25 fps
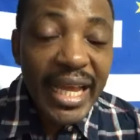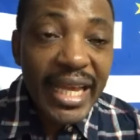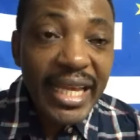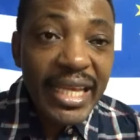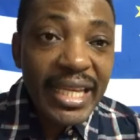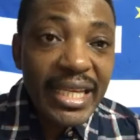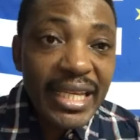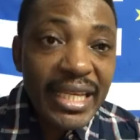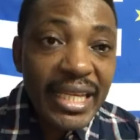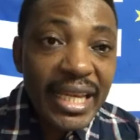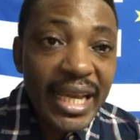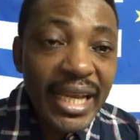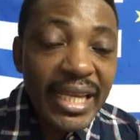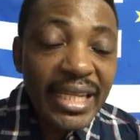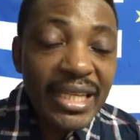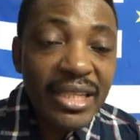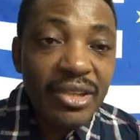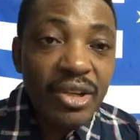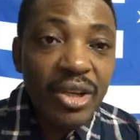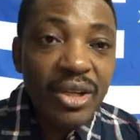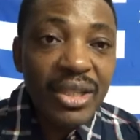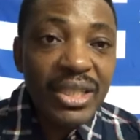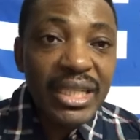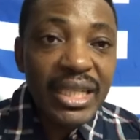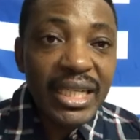I did
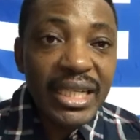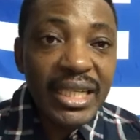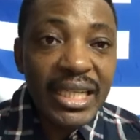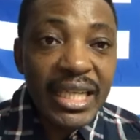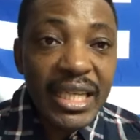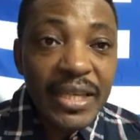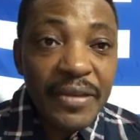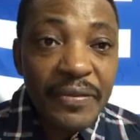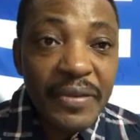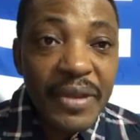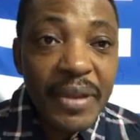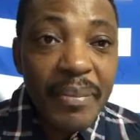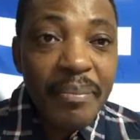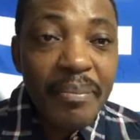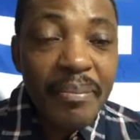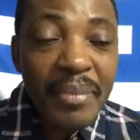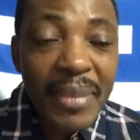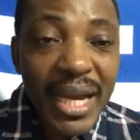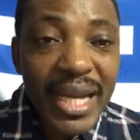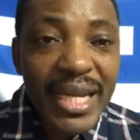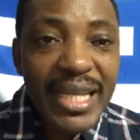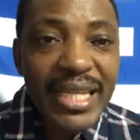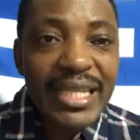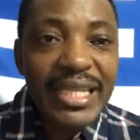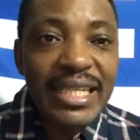not give him
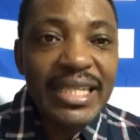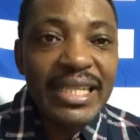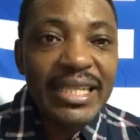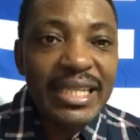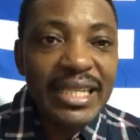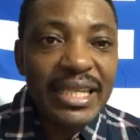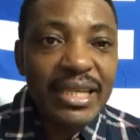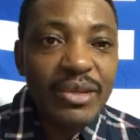money.